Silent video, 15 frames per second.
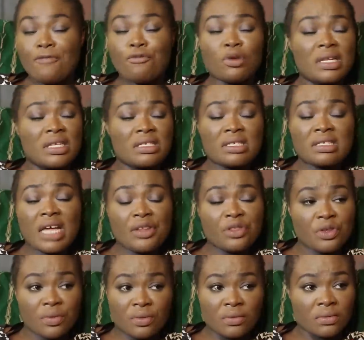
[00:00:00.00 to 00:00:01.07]
if only
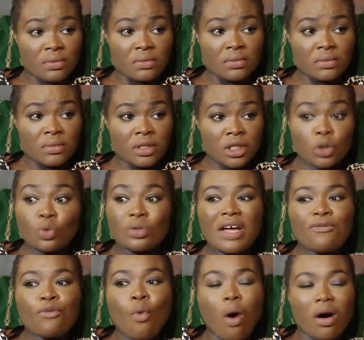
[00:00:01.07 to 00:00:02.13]
sister knew, she
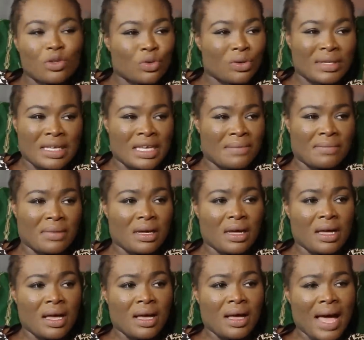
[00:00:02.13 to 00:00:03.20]
would have worked on him.
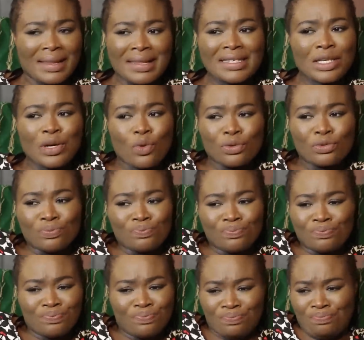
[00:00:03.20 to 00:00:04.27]
At least he could
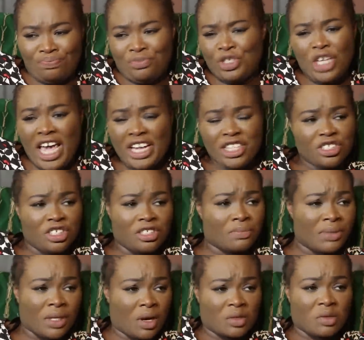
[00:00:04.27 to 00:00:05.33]

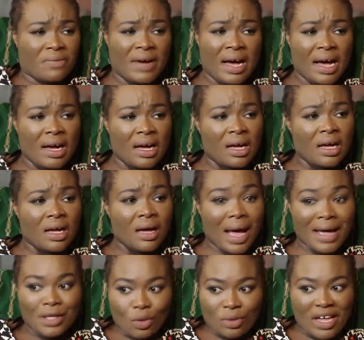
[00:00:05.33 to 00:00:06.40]
change because of her.
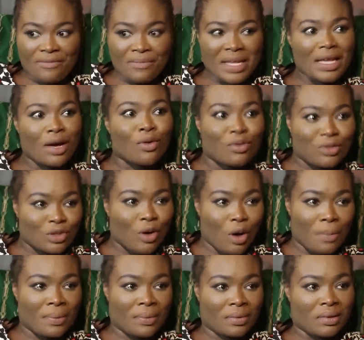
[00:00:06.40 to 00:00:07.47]
And they would have made a good
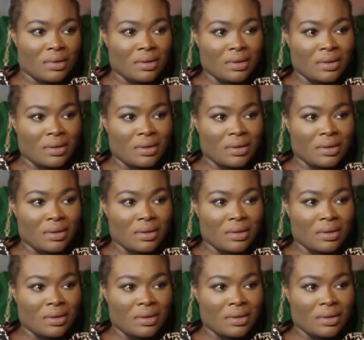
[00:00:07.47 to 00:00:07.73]
couple.